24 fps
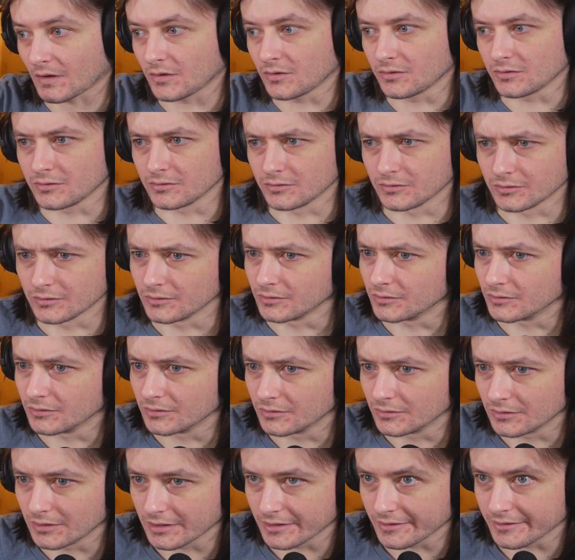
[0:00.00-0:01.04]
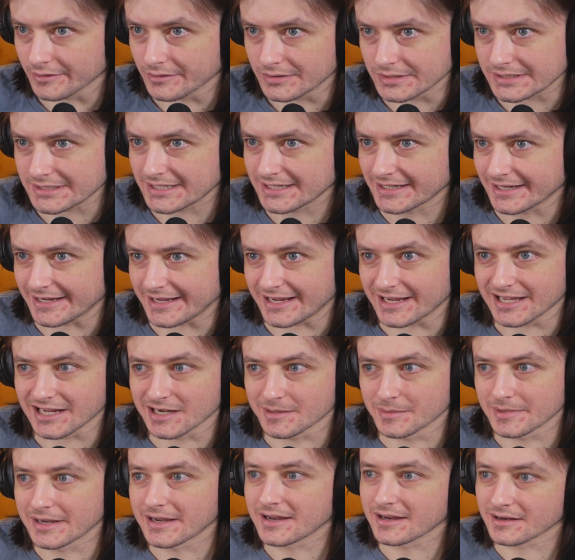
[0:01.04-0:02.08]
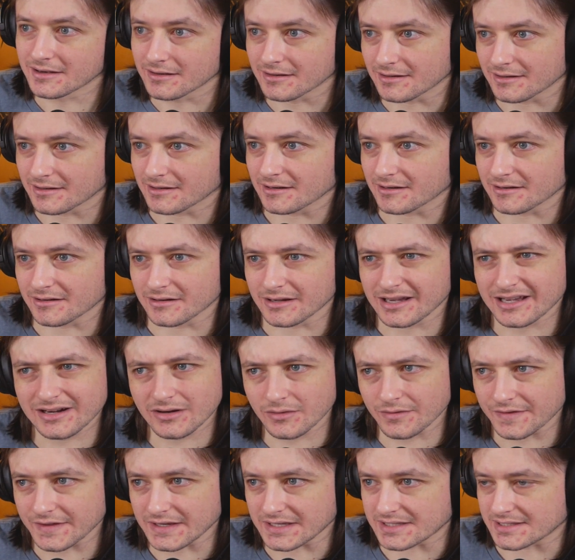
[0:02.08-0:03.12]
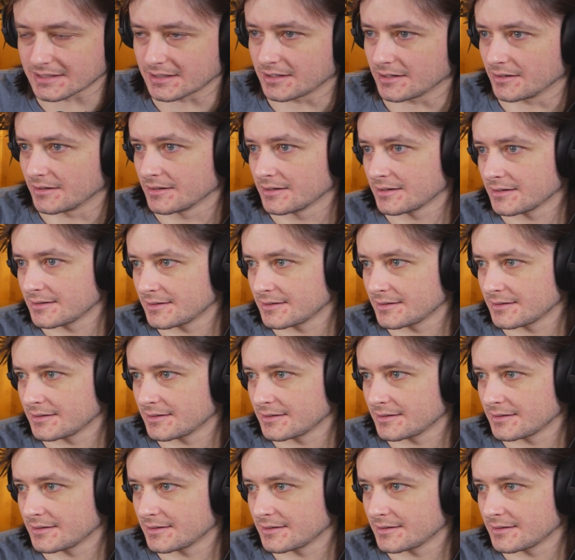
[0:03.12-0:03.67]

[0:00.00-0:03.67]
Ooh, are those gonna animate? I don't think so.